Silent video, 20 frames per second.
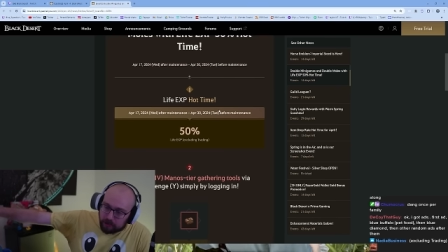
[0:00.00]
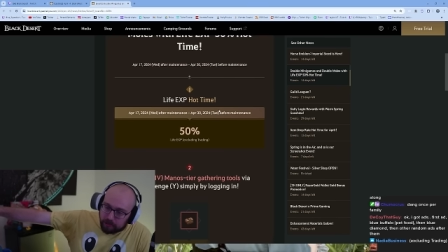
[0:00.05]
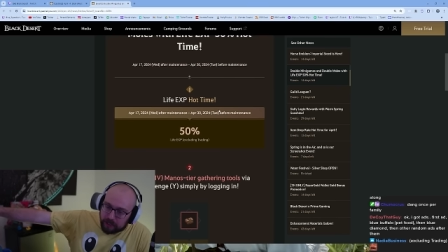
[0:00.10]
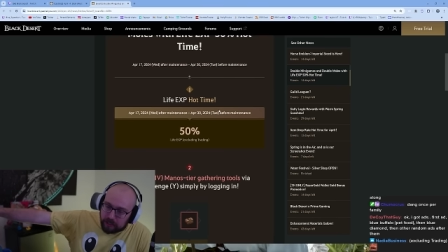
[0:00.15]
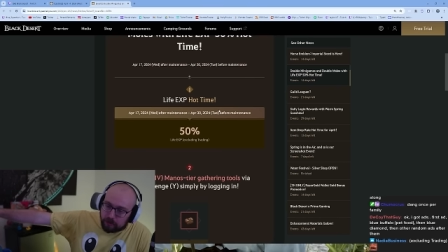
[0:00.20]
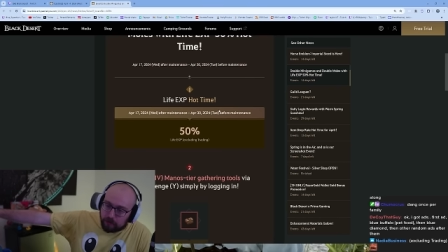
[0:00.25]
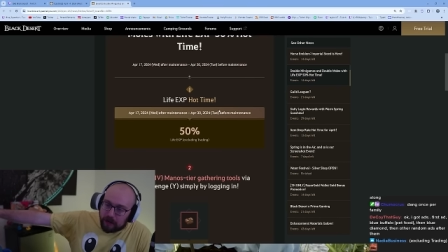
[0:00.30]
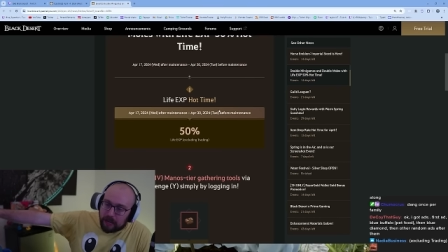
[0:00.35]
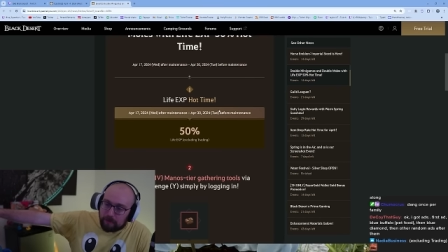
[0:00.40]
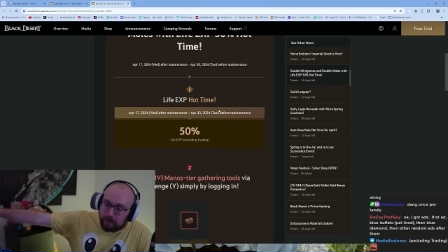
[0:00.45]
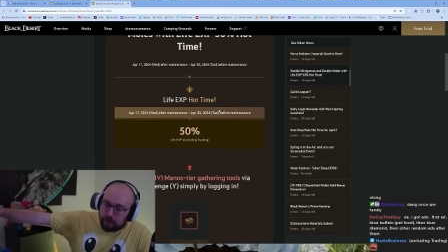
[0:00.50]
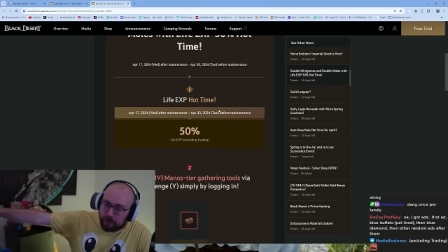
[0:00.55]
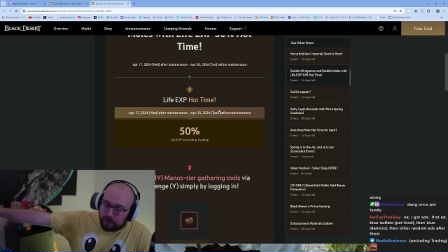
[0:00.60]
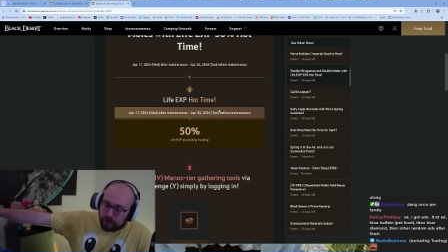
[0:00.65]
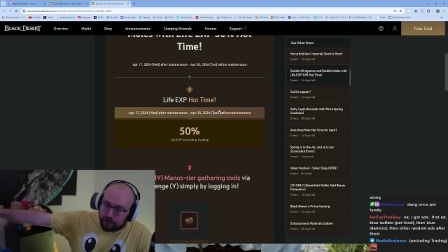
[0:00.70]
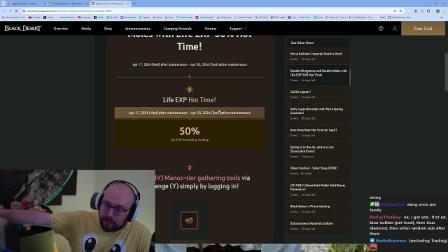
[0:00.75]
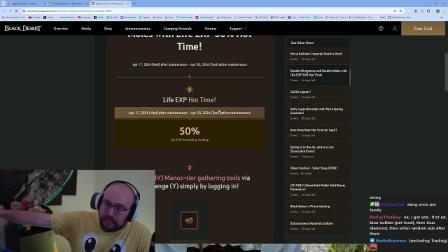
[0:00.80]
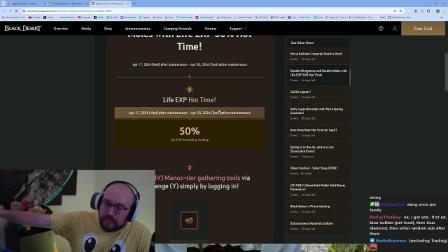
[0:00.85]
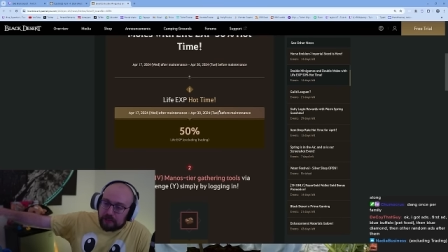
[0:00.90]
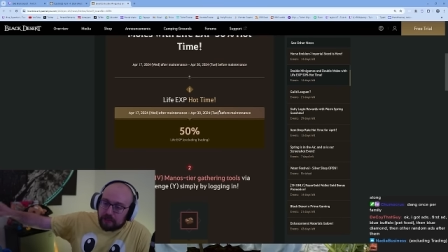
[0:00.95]
through April
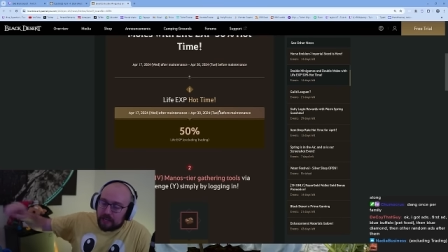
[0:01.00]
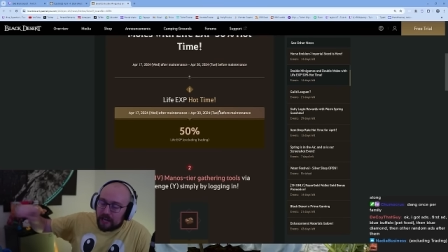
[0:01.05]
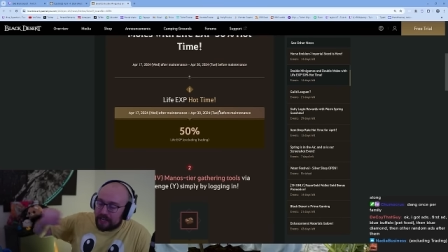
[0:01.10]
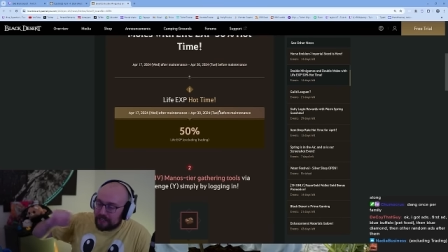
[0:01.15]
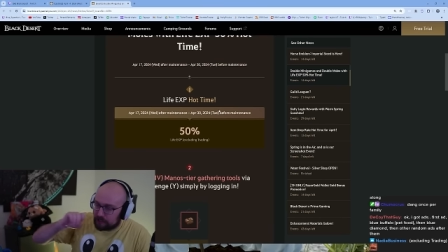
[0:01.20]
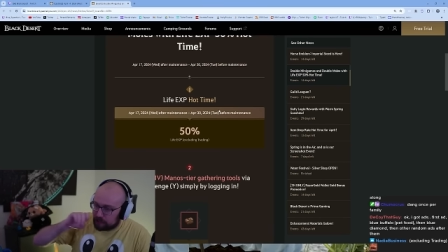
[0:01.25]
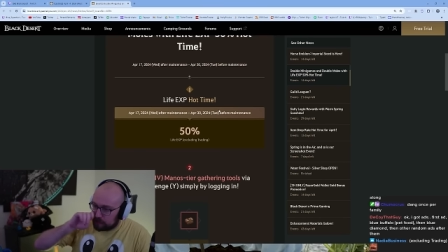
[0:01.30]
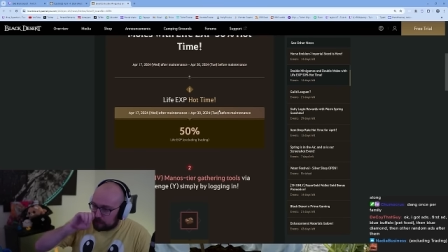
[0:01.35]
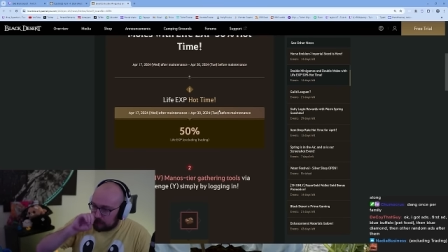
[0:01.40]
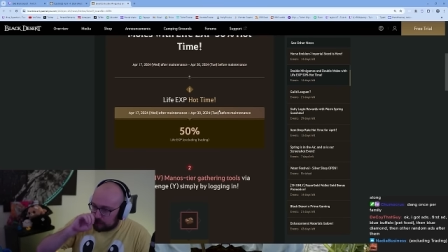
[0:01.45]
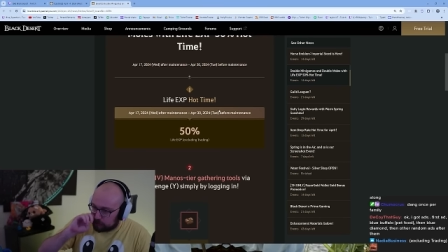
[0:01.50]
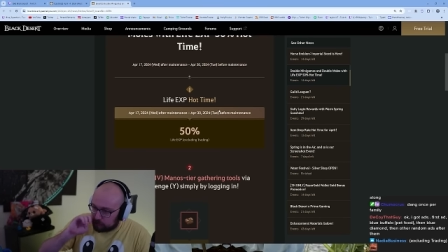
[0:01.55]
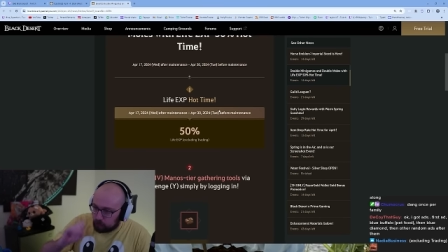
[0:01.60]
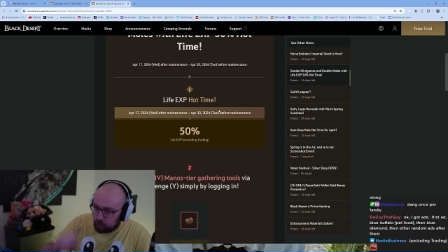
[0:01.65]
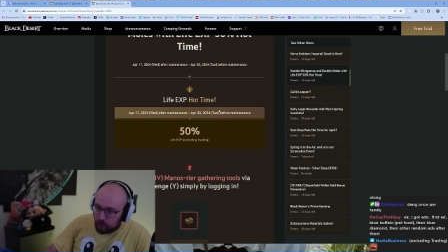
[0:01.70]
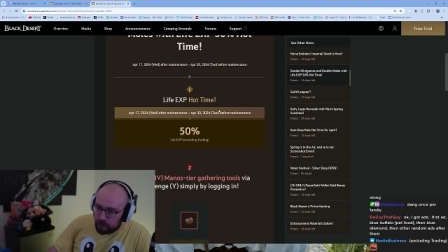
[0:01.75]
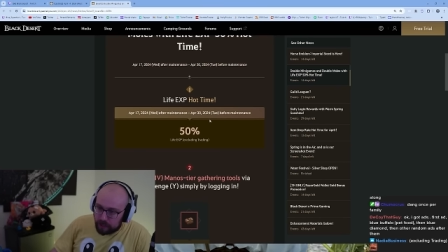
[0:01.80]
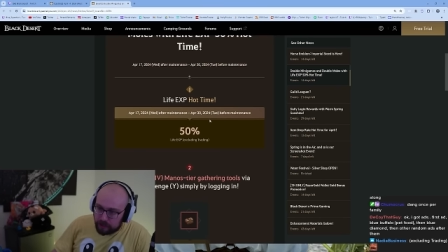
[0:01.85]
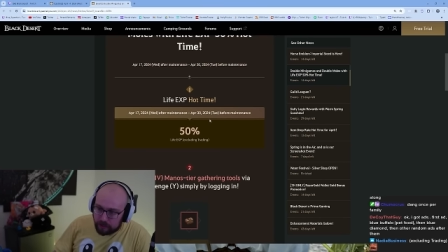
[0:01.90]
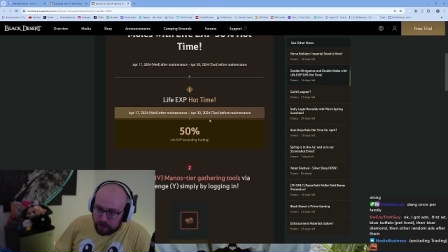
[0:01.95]
thirtieth, guys, so this
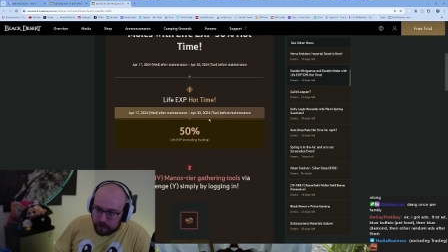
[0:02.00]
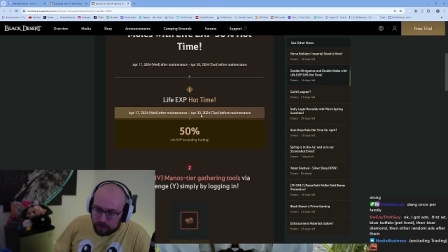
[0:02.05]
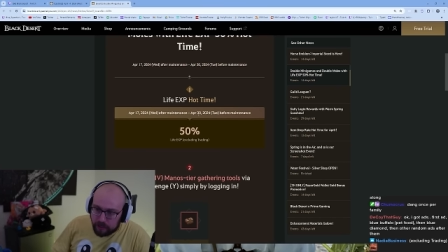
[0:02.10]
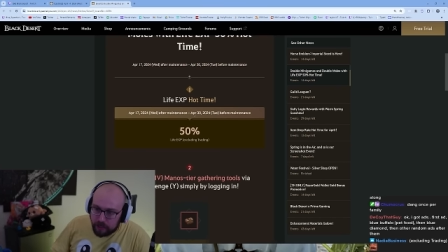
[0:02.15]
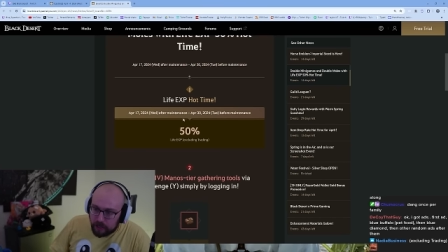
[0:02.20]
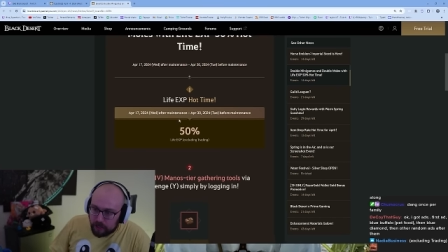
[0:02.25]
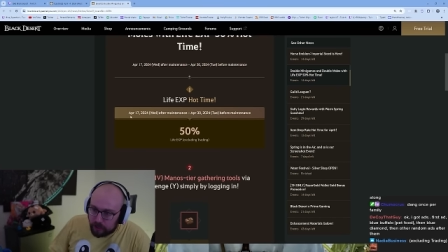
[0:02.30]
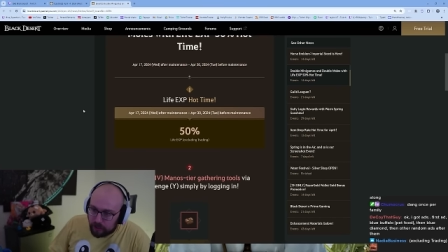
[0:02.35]
will